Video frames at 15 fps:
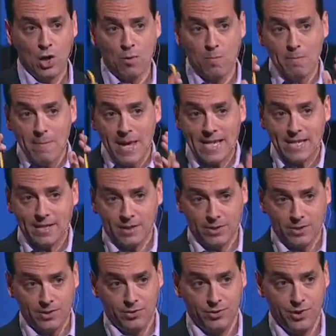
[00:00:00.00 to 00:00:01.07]
are making
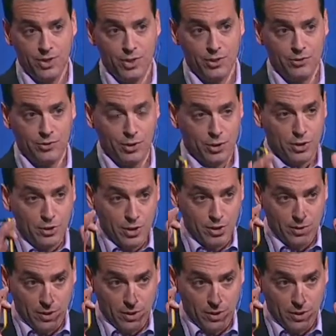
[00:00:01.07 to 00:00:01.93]
their decisions, their, their,